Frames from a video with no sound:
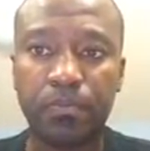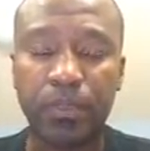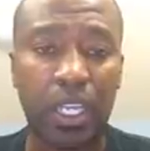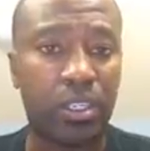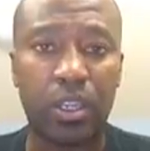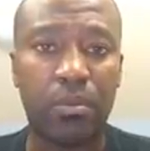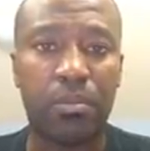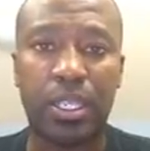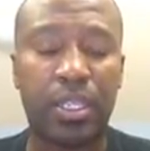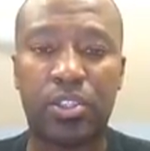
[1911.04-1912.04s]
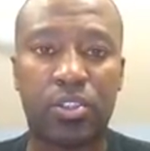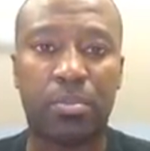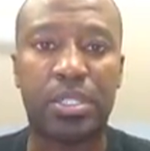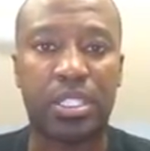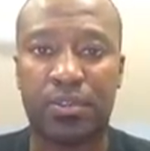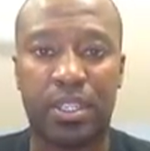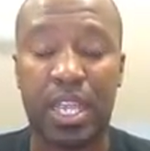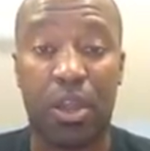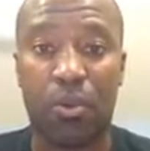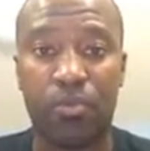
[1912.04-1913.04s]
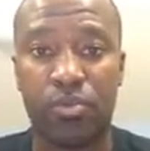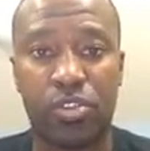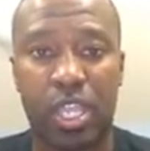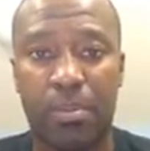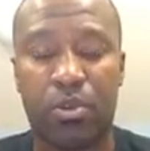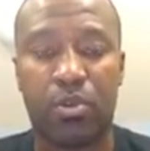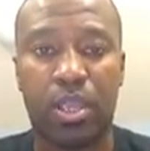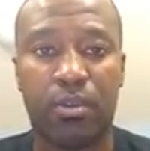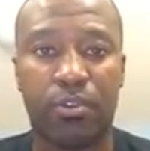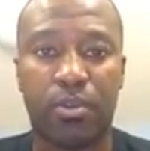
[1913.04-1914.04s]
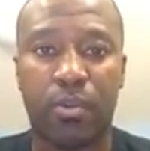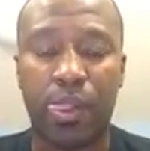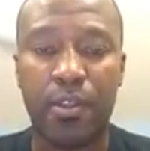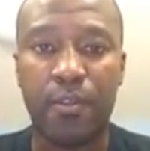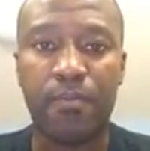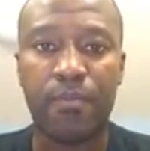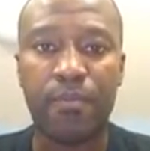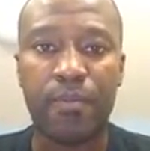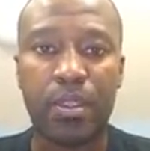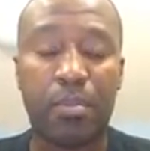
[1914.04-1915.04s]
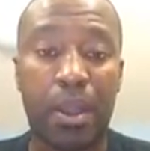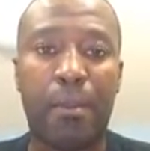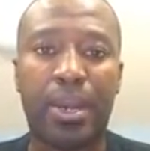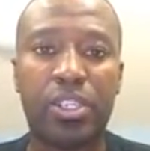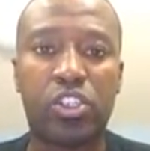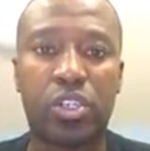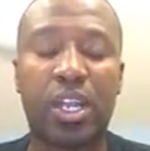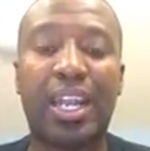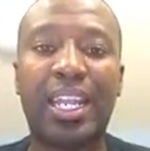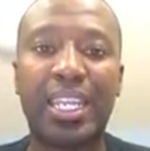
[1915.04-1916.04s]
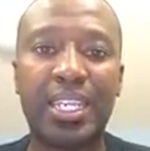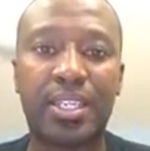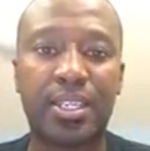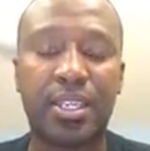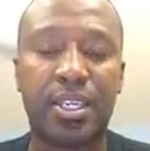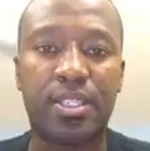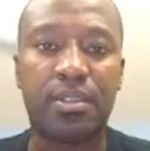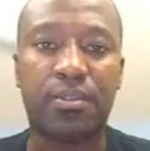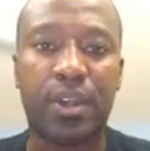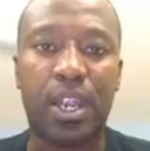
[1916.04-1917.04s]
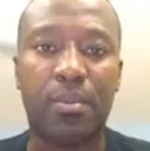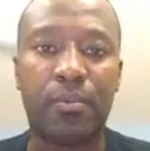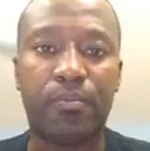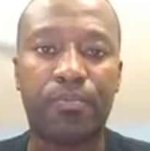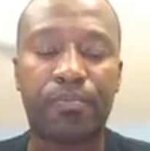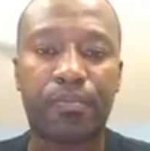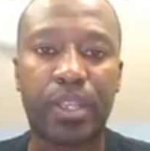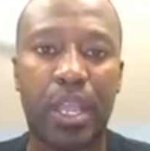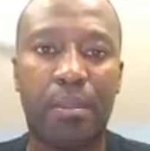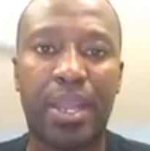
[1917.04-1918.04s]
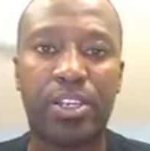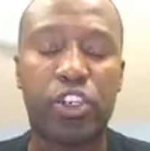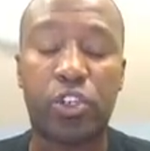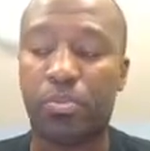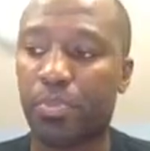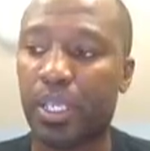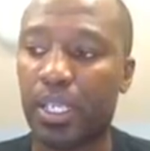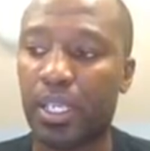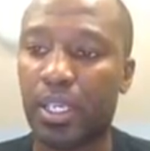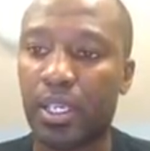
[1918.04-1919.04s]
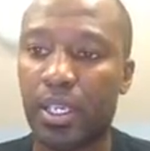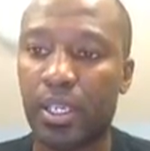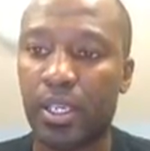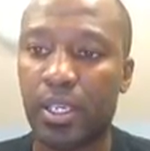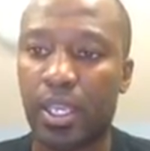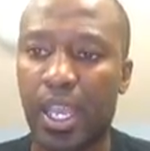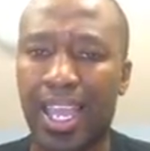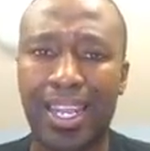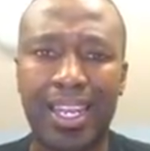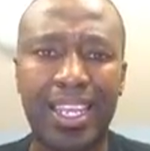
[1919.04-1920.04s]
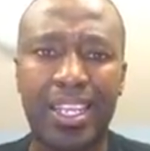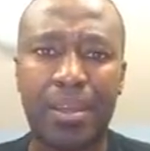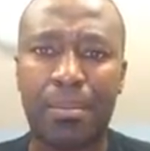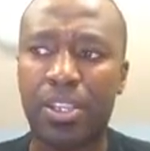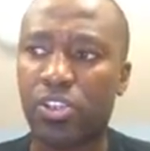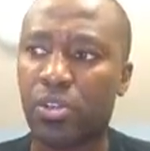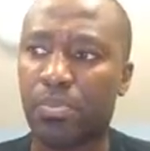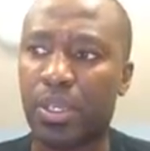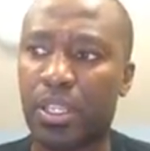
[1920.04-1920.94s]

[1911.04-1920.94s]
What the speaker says: I don't mean submissive in that shape or way or form. But a man should lead his environment. A man should be a leader. A man should be